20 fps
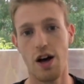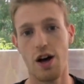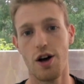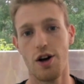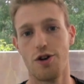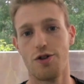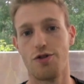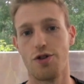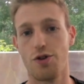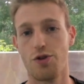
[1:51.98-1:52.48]

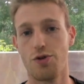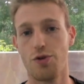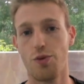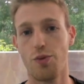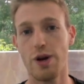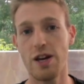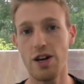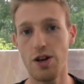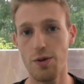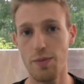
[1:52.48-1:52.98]
So
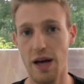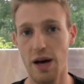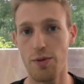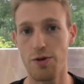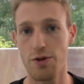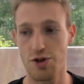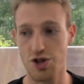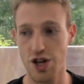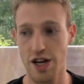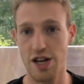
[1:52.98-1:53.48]
we need to be able to
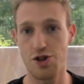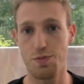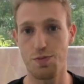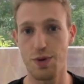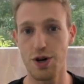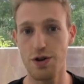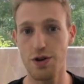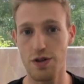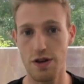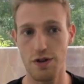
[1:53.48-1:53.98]
change
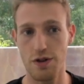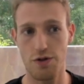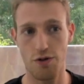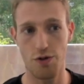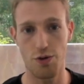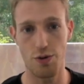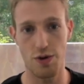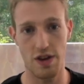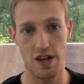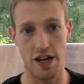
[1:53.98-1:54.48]
both these
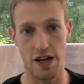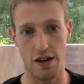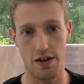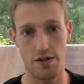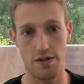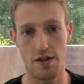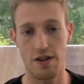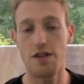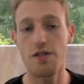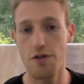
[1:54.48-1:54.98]
two
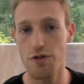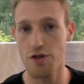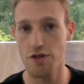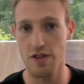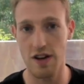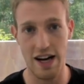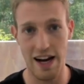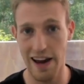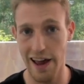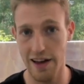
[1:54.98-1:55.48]
things. And this is just
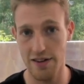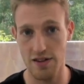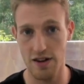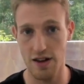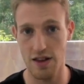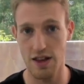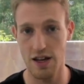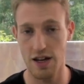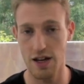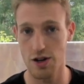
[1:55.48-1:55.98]
a classic
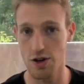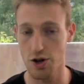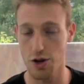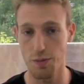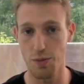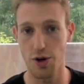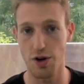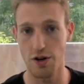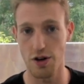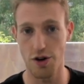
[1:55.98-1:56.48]
thing in
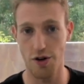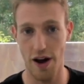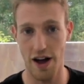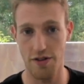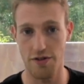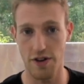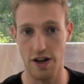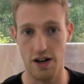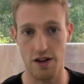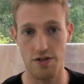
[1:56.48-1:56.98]
computer
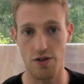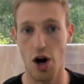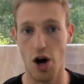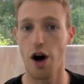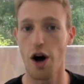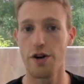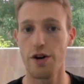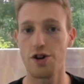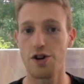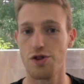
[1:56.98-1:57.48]
graphics. The
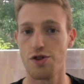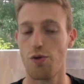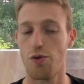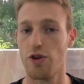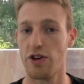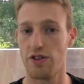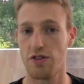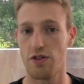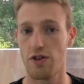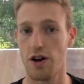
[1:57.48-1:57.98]
origin
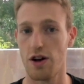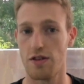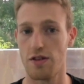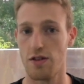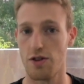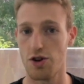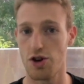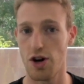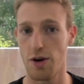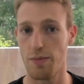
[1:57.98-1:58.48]
always starts in
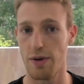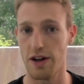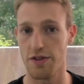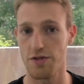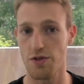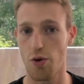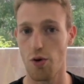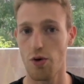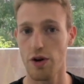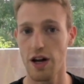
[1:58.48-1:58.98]
the top
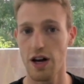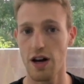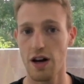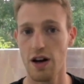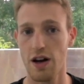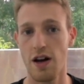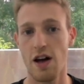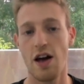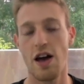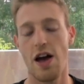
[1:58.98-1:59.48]
left corner,
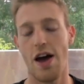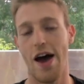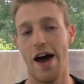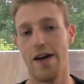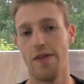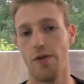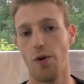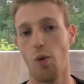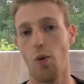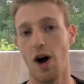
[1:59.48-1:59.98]

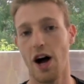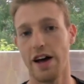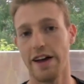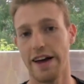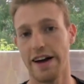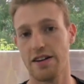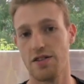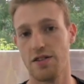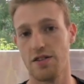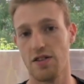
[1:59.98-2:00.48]
and the
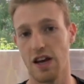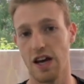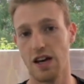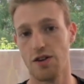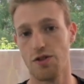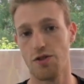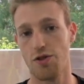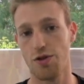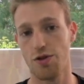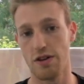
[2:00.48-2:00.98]
y-axis
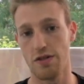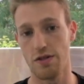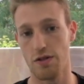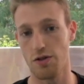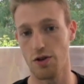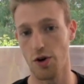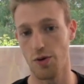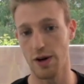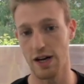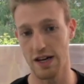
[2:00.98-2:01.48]
increases
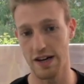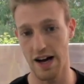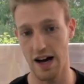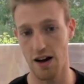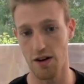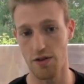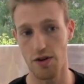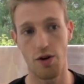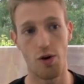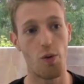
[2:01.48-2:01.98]
going down.